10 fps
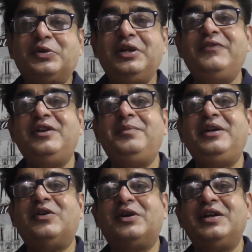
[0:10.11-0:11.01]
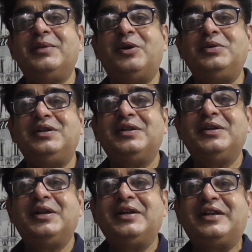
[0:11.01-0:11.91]
today we will be talking about
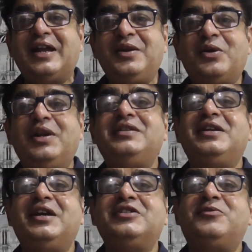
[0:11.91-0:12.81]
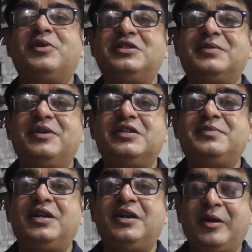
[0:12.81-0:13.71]
10 knowledge areas of project
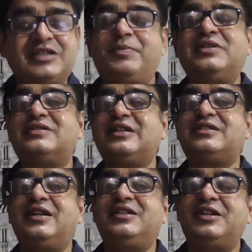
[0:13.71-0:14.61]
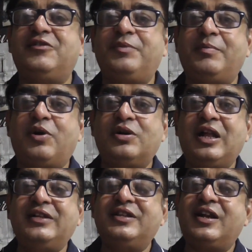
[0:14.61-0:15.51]
management. As per the 6th edition of Pmbok,
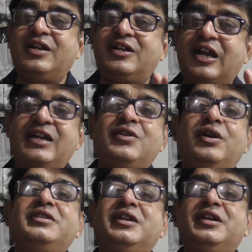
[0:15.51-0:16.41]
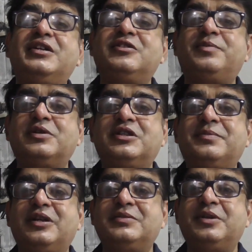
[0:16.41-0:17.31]
there are 10 knowledge areas of project
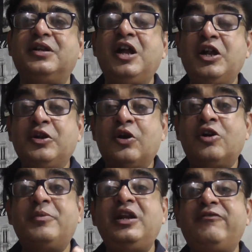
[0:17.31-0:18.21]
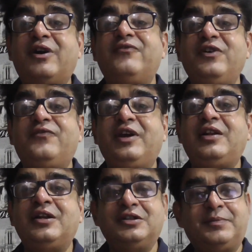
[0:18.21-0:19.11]
management. Normally what we
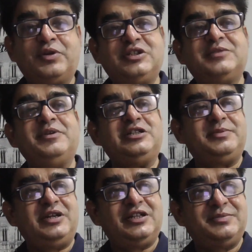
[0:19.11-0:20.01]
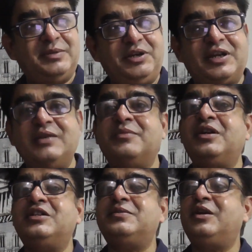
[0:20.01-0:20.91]
feel the project management is maybe time
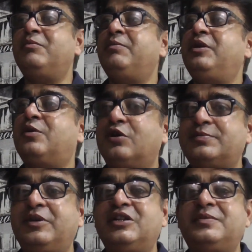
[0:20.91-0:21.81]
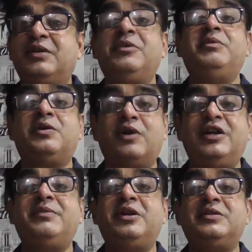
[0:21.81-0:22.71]
management, maybe cost management, maybe
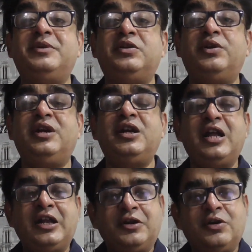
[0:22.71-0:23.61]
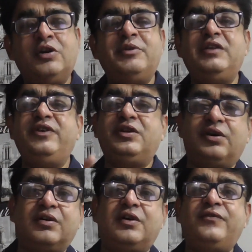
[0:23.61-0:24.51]
quality management only. Normally we
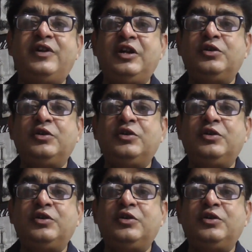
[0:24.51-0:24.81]
talk of